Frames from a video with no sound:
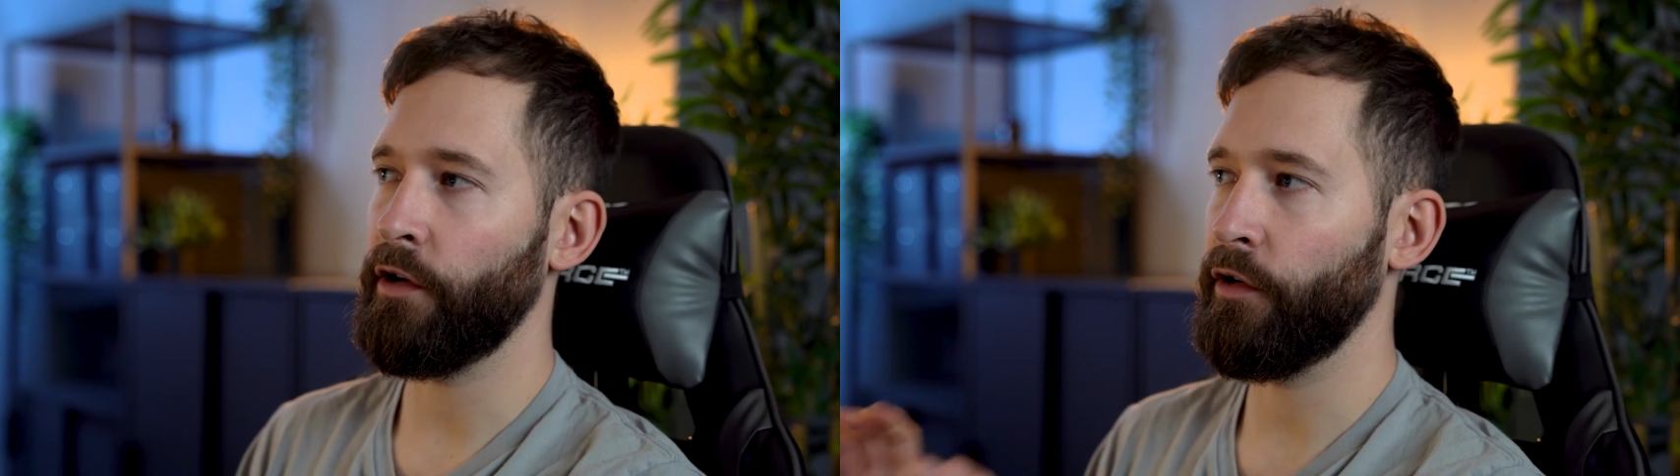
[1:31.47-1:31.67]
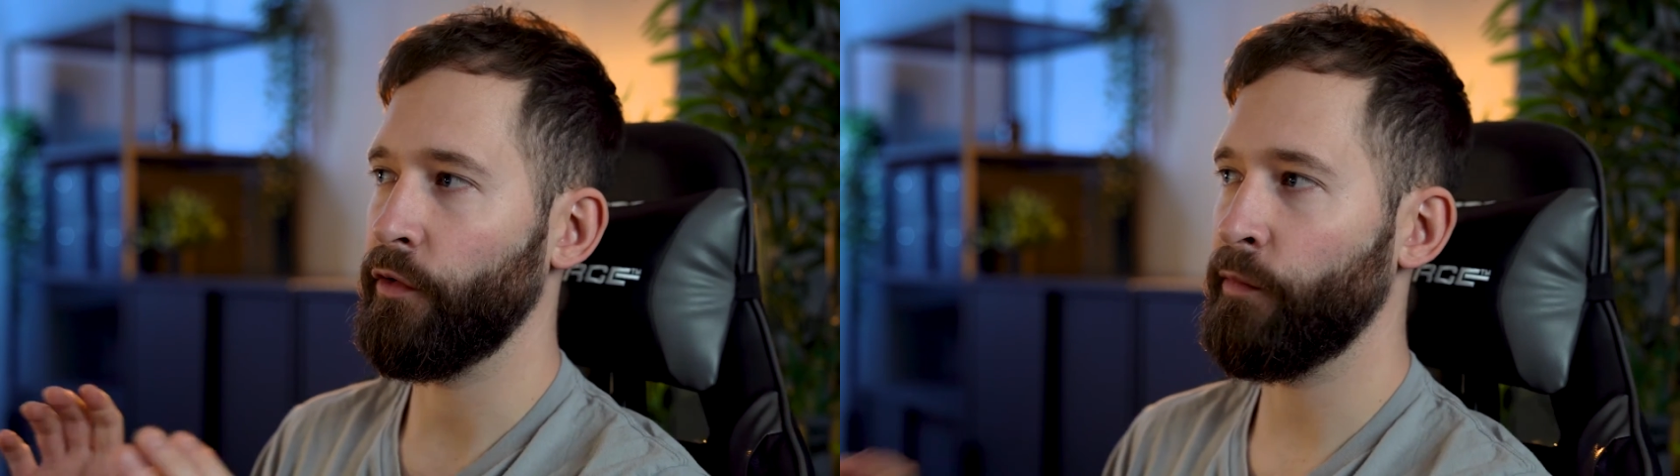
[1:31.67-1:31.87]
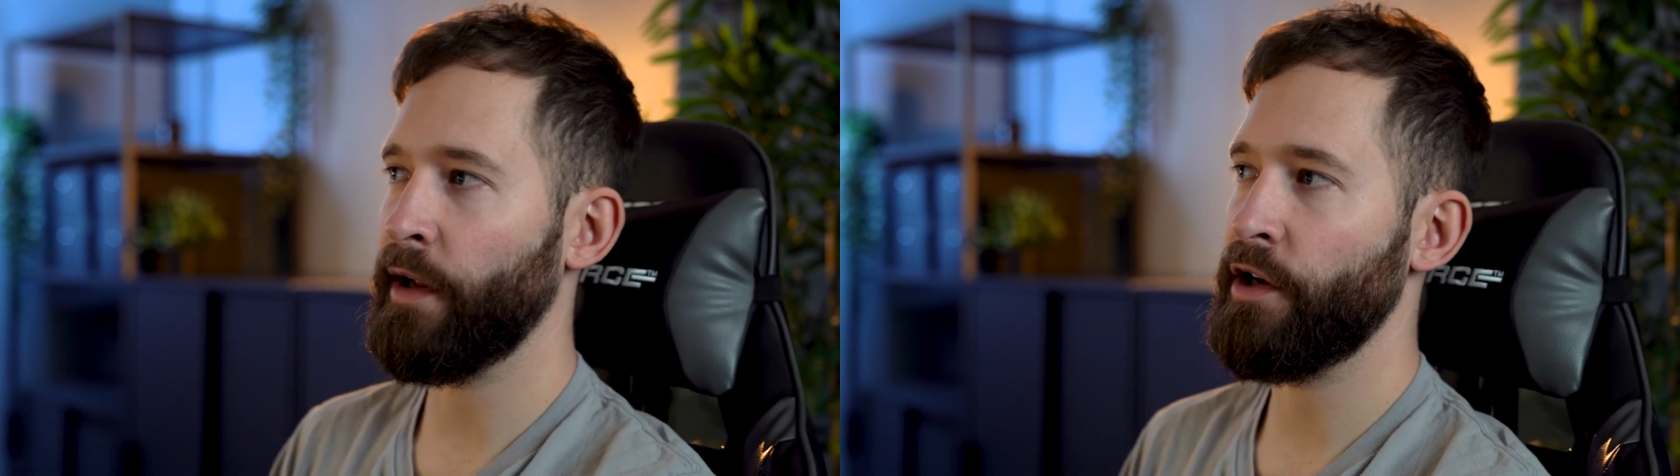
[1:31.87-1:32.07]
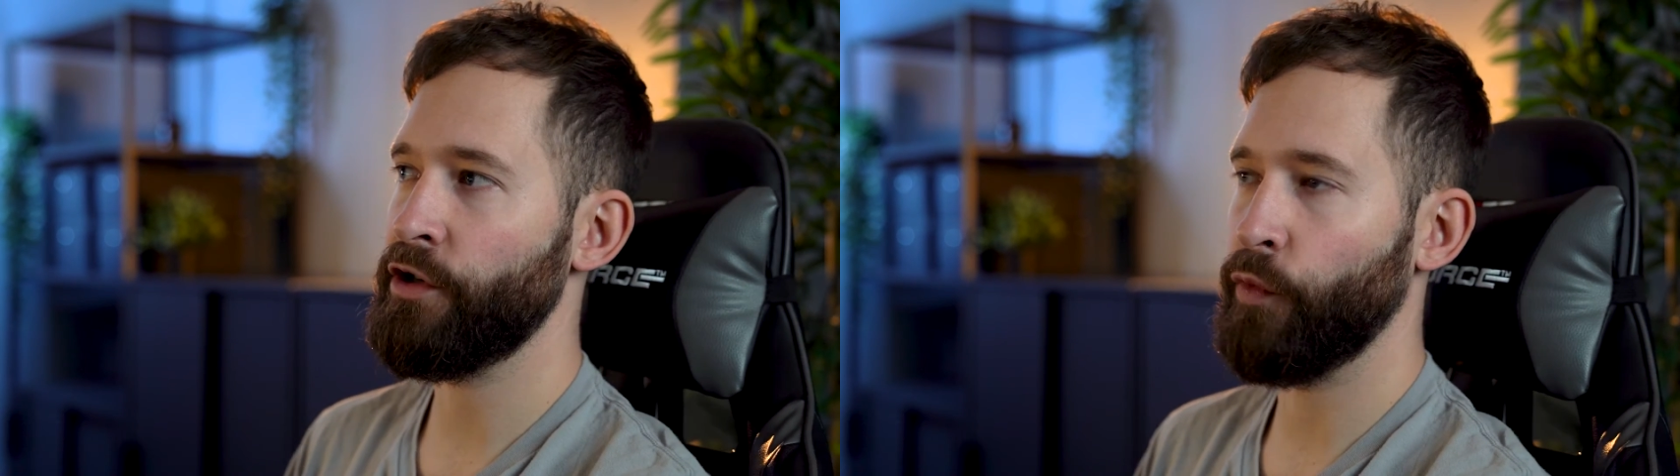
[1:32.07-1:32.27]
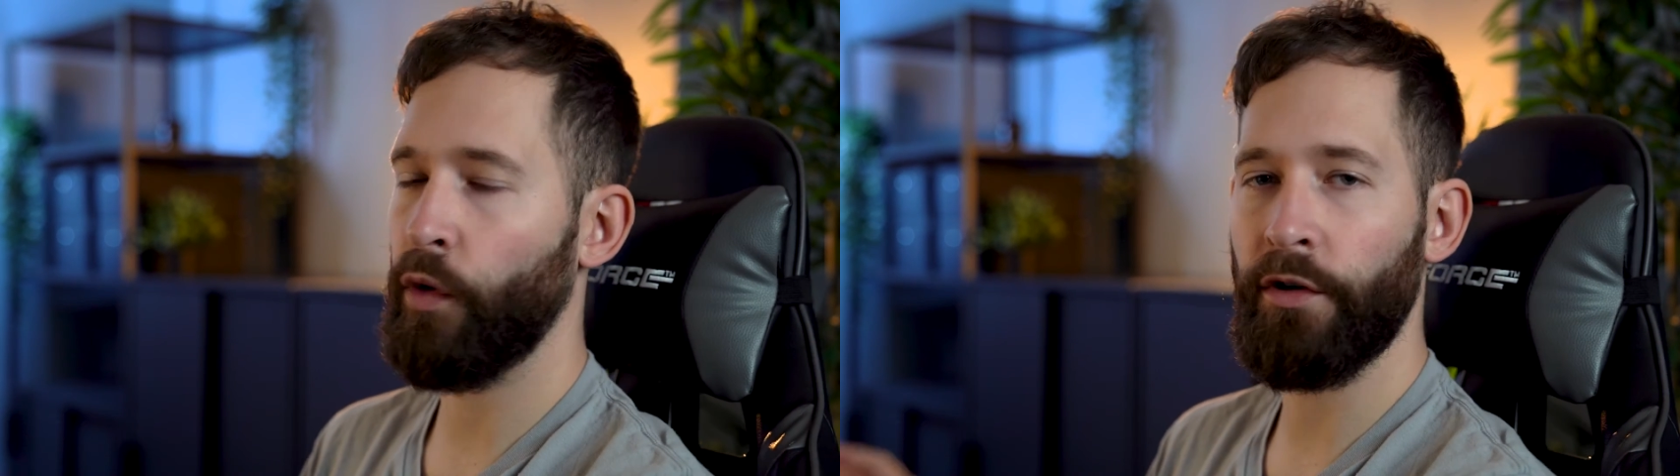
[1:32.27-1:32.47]
You can do as many
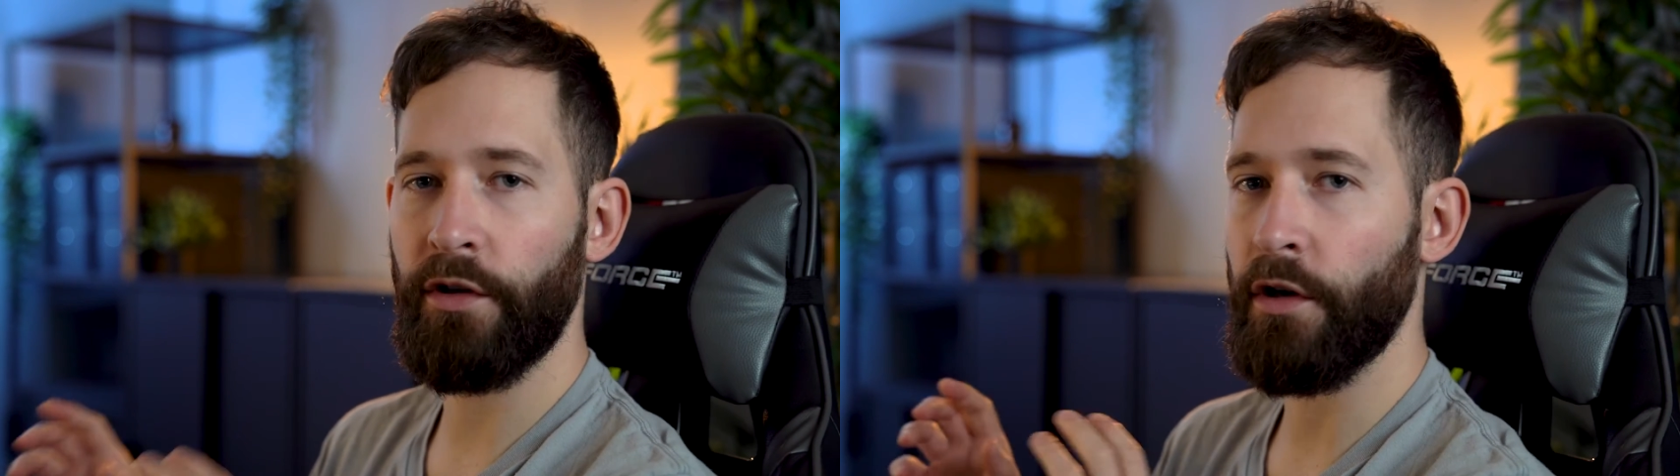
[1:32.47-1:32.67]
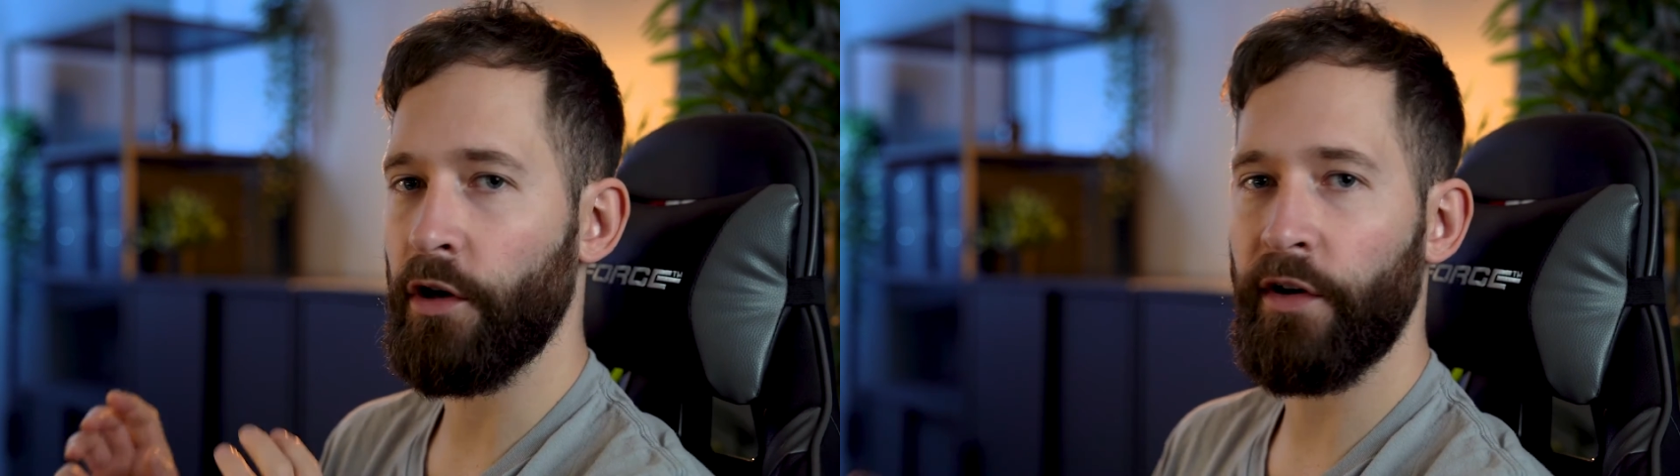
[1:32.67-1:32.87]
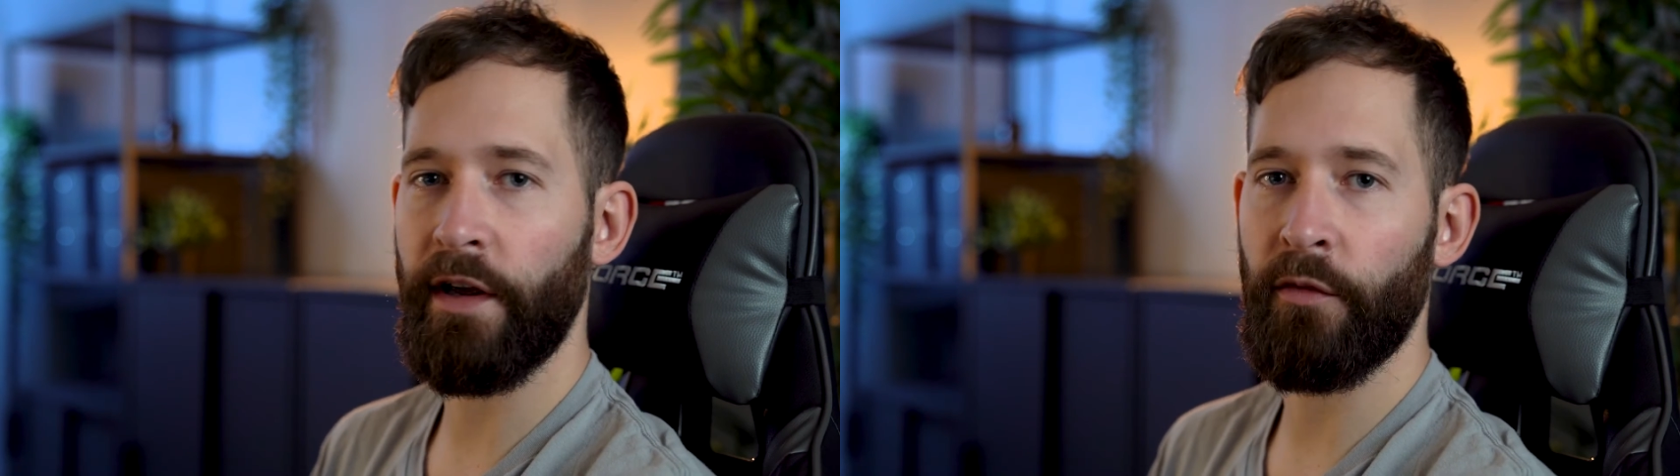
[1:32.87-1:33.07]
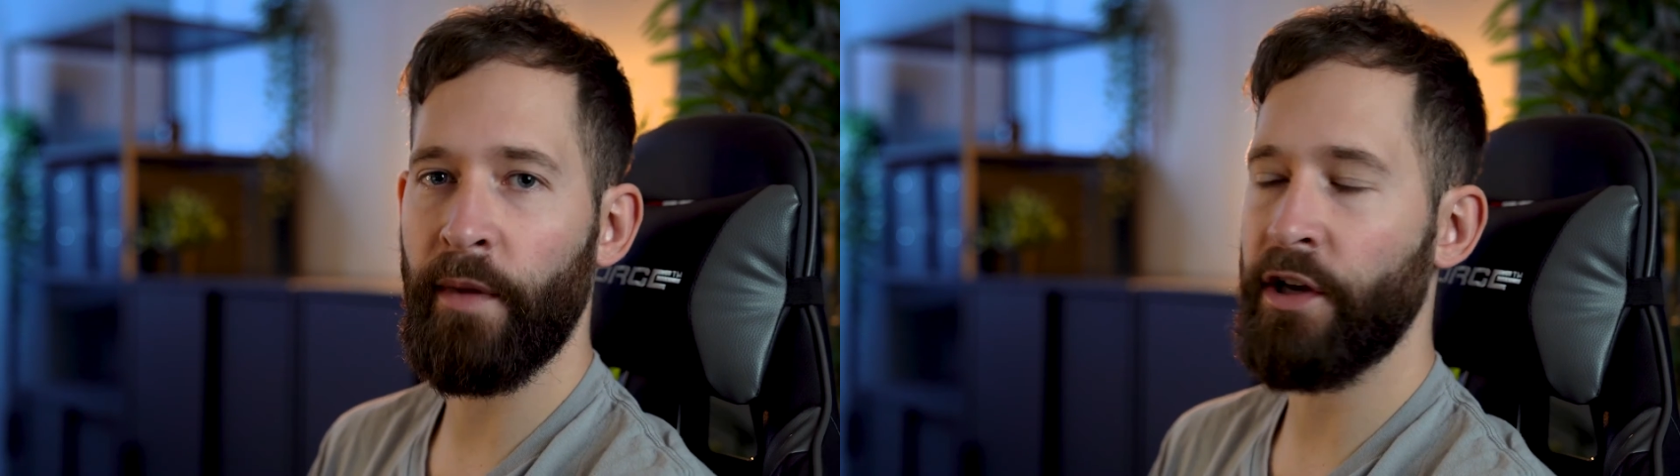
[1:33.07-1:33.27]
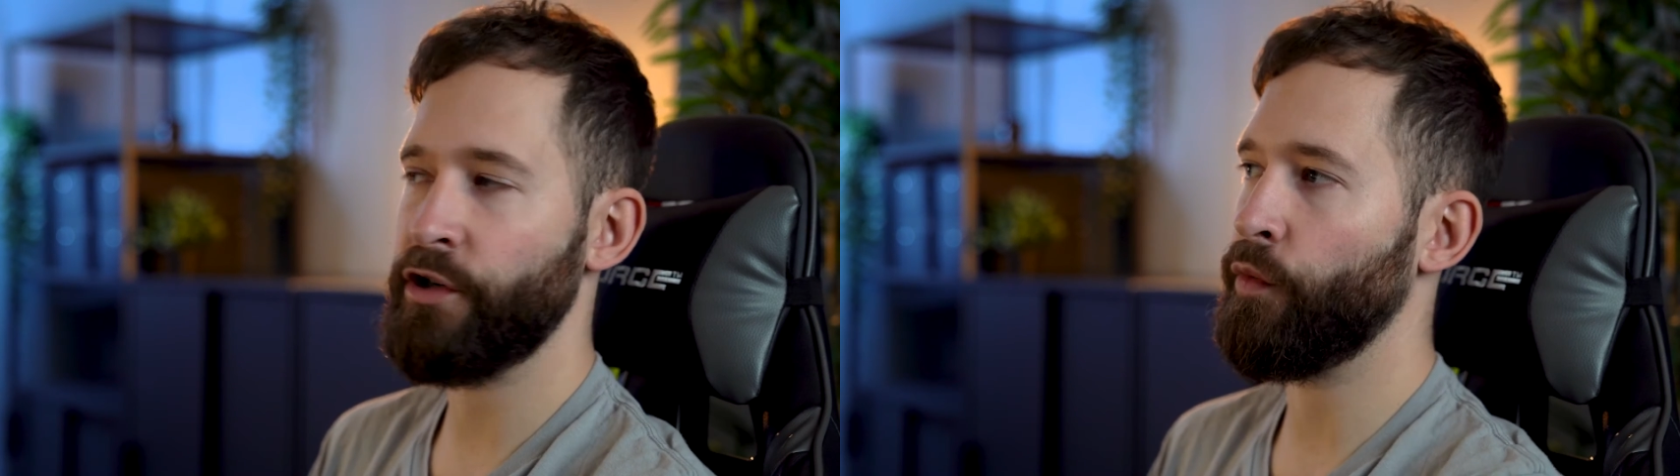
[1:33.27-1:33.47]
as you want. You can create as
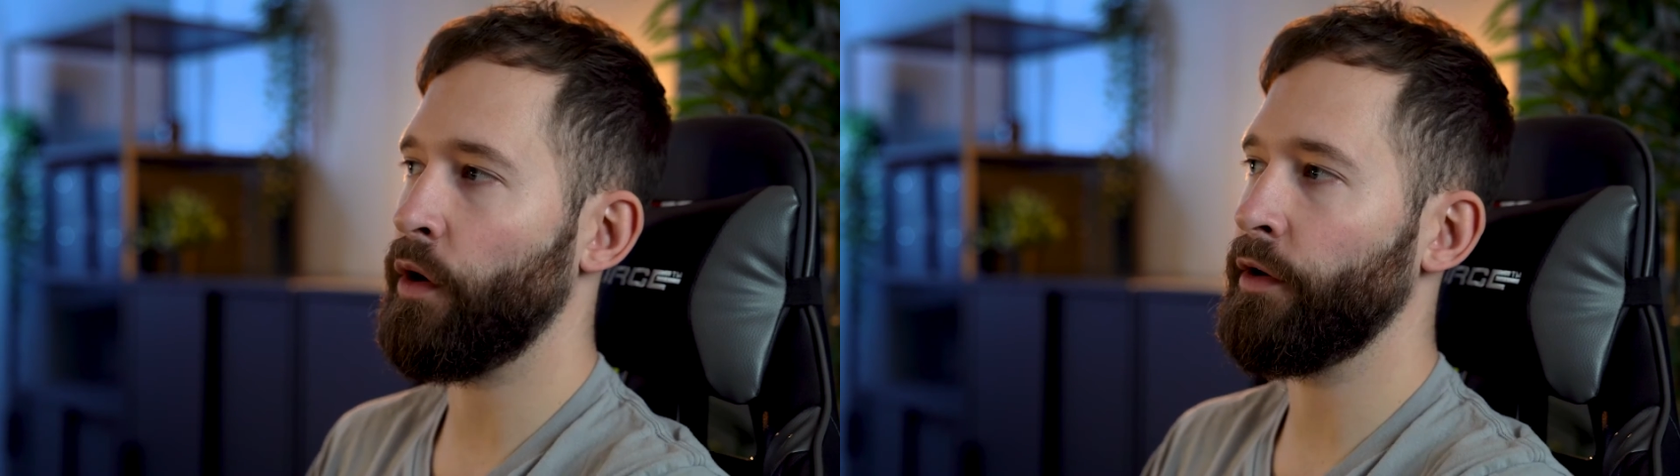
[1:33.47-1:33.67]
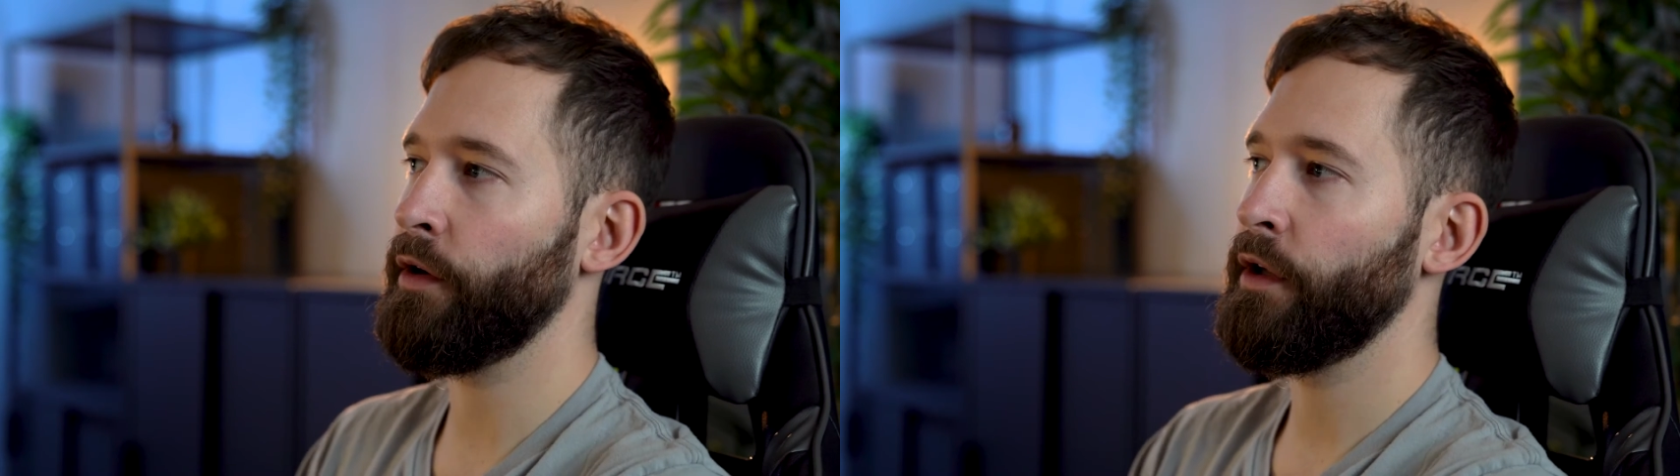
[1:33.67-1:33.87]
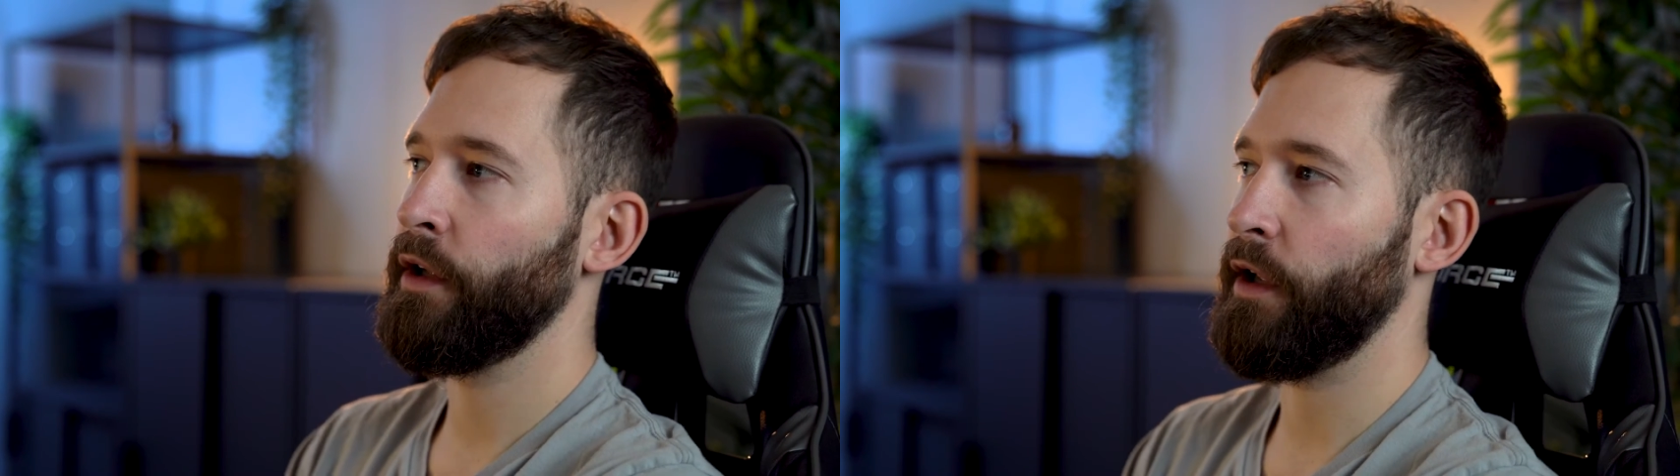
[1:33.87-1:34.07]
many as you want.